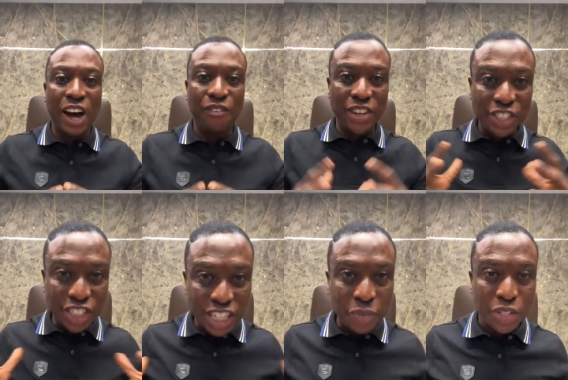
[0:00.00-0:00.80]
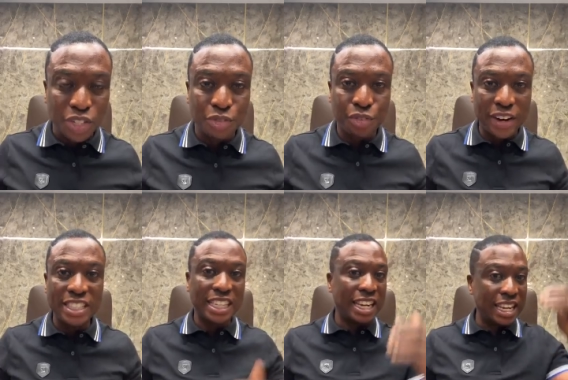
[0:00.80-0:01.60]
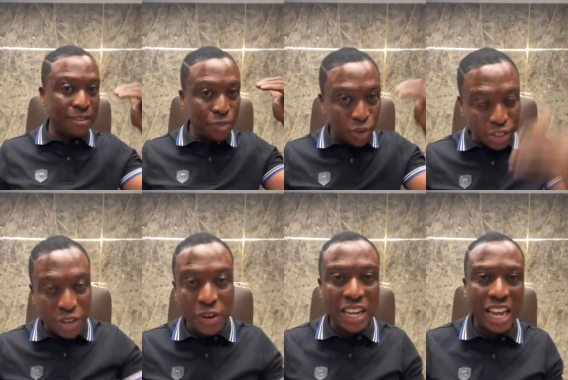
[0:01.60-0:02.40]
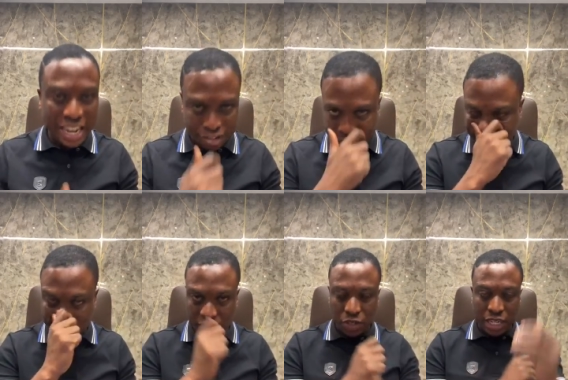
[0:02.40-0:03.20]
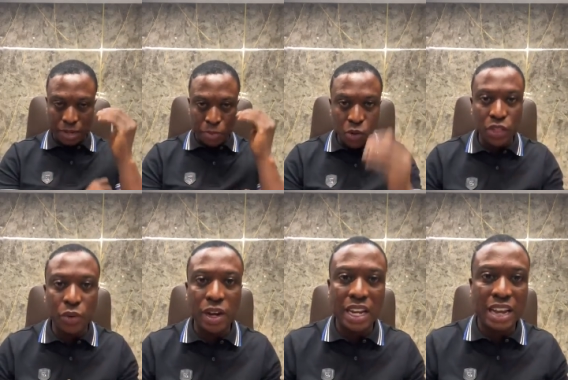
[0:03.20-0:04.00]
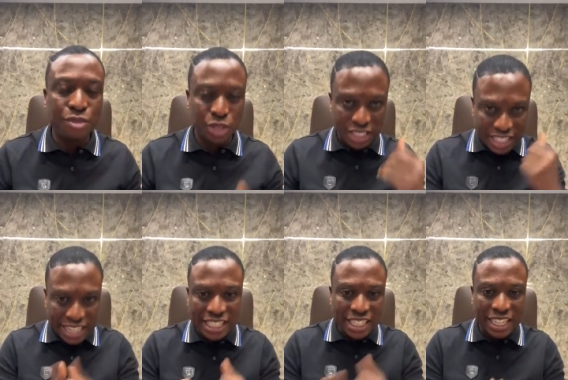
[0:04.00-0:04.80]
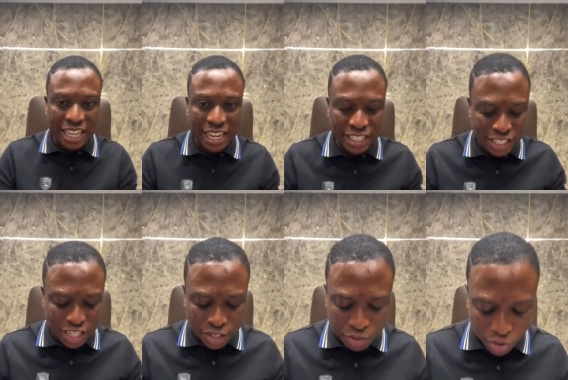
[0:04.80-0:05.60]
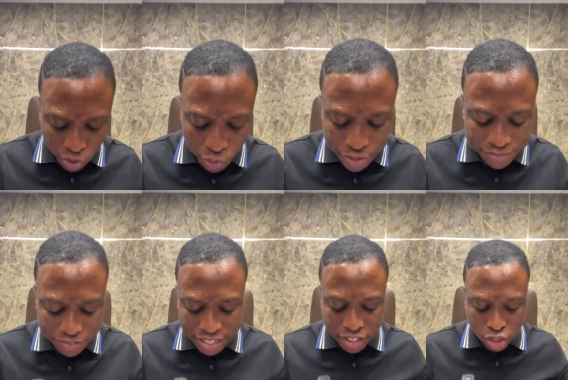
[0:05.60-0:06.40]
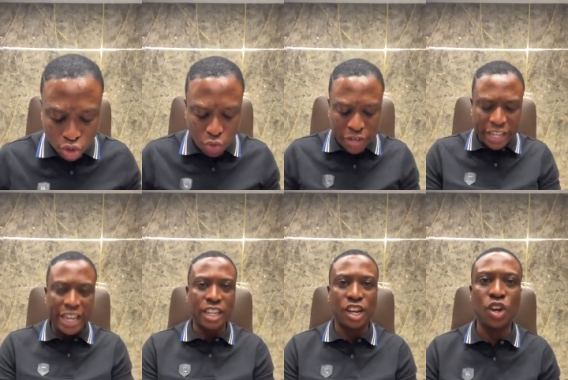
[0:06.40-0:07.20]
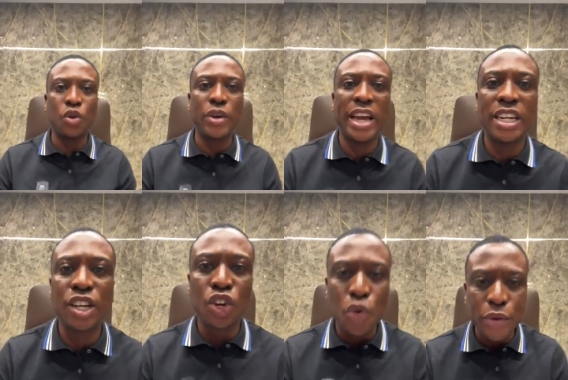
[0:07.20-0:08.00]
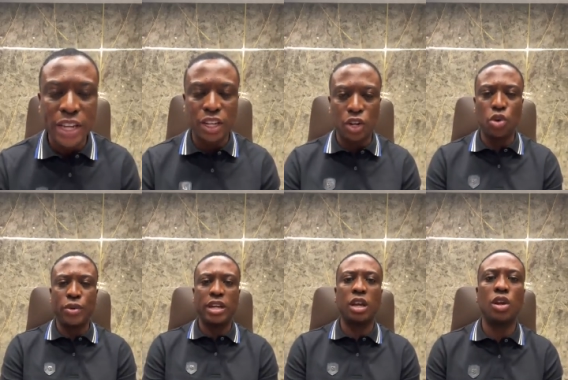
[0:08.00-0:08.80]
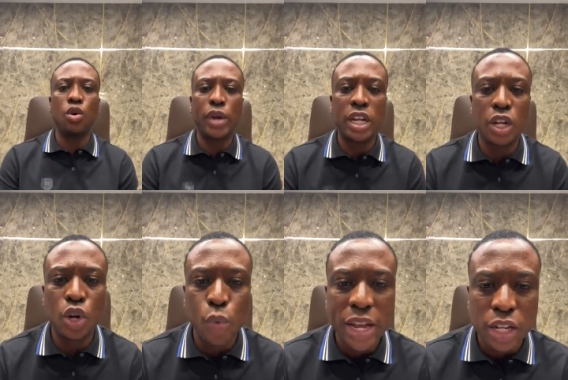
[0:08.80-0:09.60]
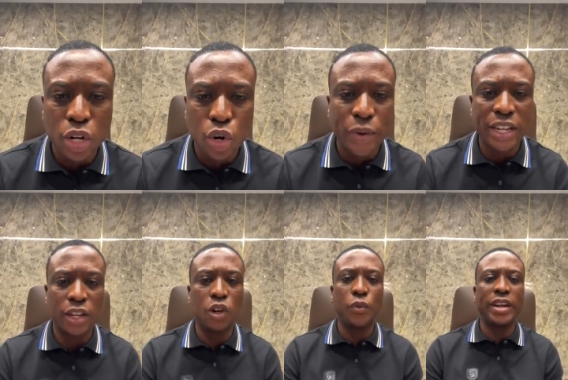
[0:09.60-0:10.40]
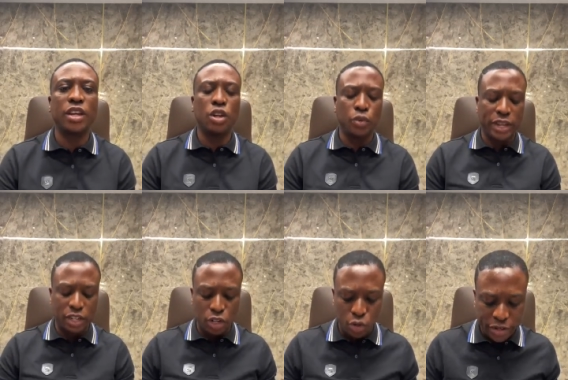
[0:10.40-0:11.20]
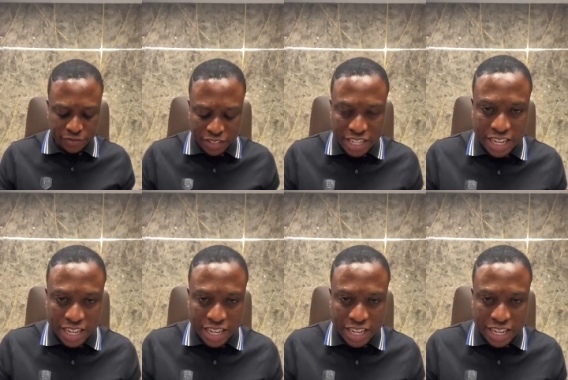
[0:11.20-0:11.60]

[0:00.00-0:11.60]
Help me share with your friends and let them know they were alive. You know, let them know they were alive. We're starting again. Glory and glory and glory and glory and glory and glory and glory and glory and glory and glory and glory.